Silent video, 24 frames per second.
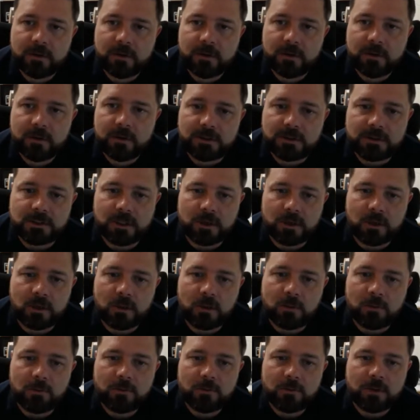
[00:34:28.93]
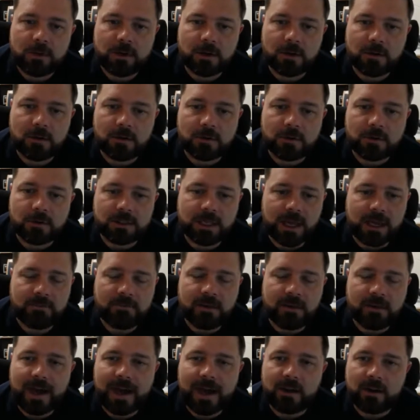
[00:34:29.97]
And so, you know, there's kind of
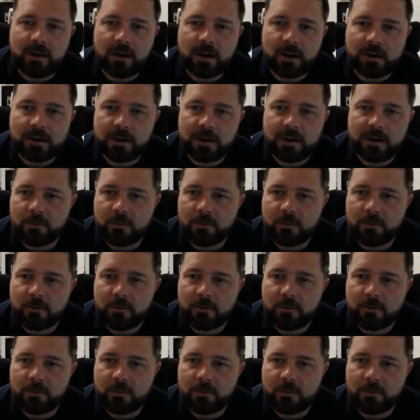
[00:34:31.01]
a hierarchy